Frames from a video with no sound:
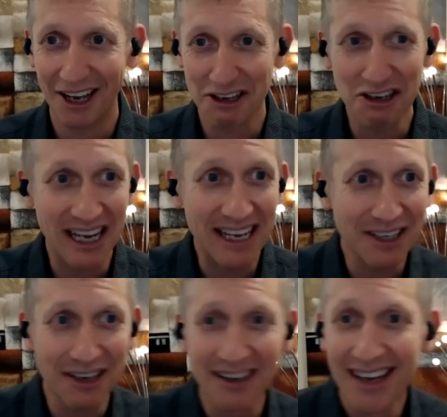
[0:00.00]
You need
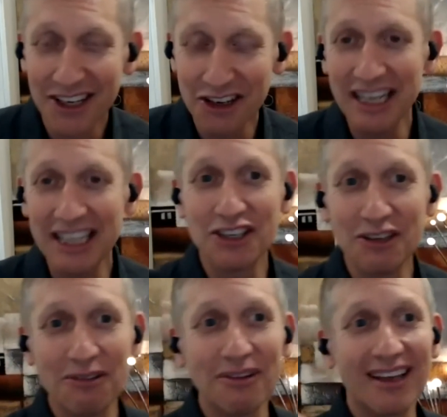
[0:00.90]

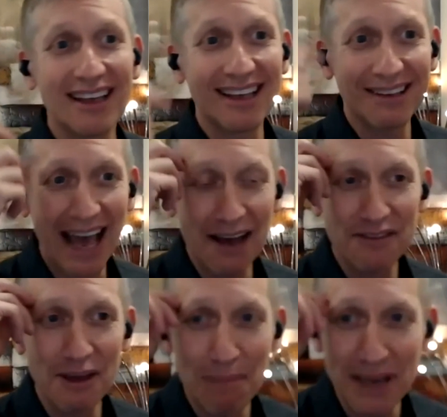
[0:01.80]
to have
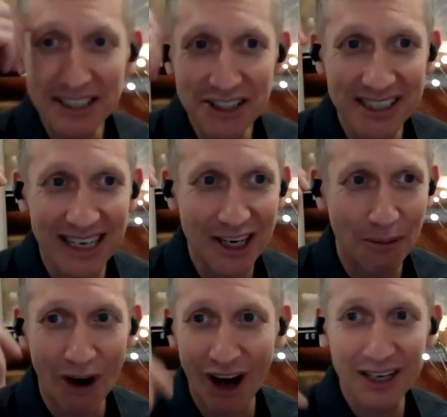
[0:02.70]
the pictures in your
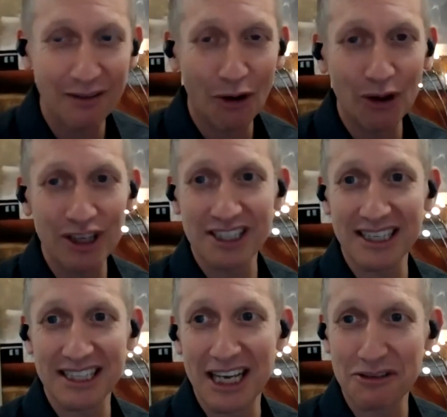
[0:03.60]
mind of all the
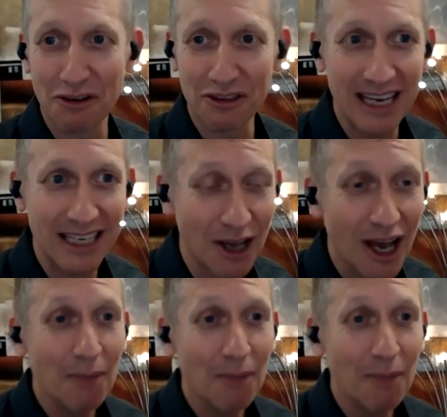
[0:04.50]
successful things,